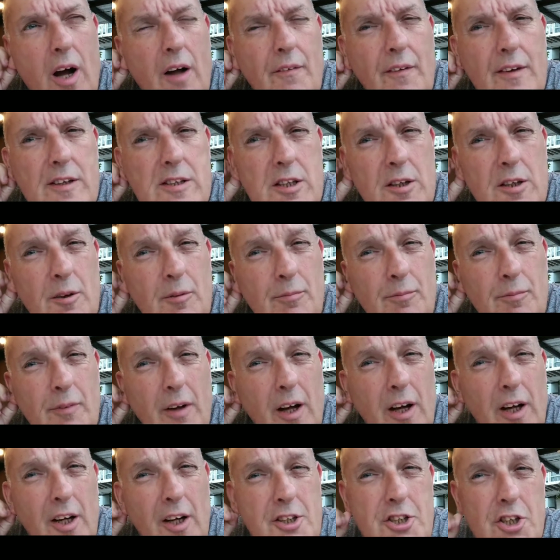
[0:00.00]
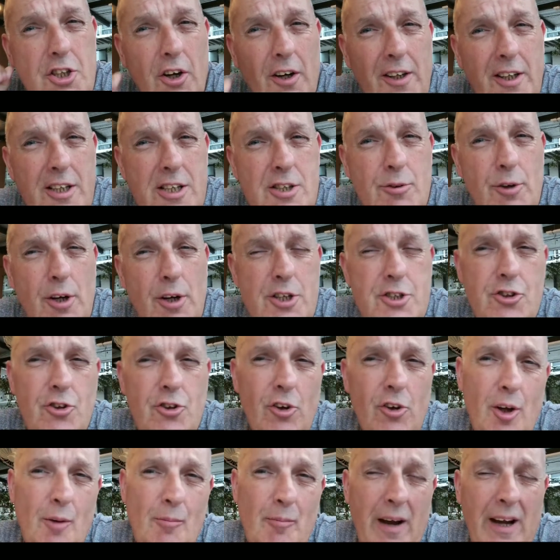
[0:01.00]
there's a Chinese
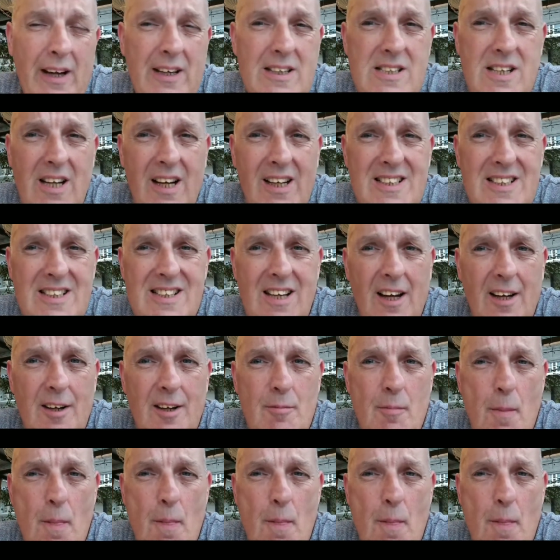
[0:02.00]
restaurant on Mang Sai Sai.